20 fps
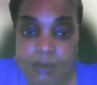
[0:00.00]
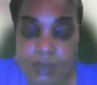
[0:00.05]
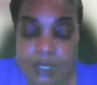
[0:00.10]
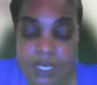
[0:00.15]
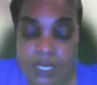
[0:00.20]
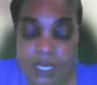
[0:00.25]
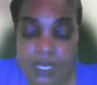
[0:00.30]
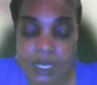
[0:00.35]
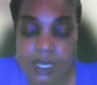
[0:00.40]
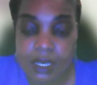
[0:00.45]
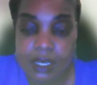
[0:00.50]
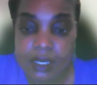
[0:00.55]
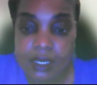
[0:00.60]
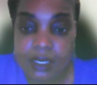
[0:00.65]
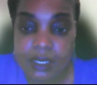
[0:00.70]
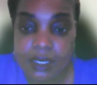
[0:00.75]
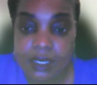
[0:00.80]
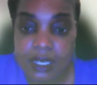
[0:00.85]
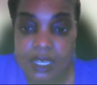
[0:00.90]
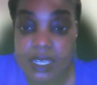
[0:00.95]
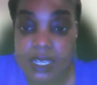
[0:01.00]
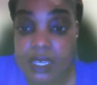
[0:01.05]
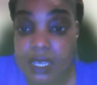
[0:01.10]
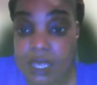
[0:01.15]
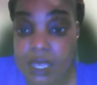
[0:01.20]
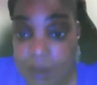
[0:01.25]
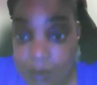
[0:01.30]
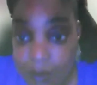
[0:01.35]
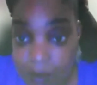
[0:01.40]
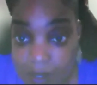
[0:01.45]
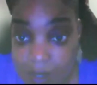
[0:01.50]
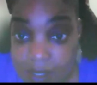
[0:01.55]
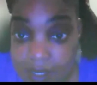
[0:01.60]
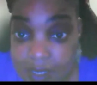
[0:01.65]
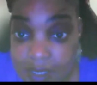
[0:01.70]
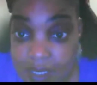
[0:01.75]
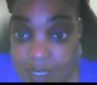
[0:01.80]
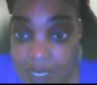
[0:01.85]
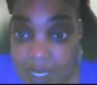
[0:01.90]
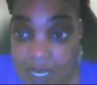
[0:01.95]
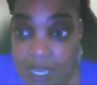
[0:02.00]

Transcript: the incumbent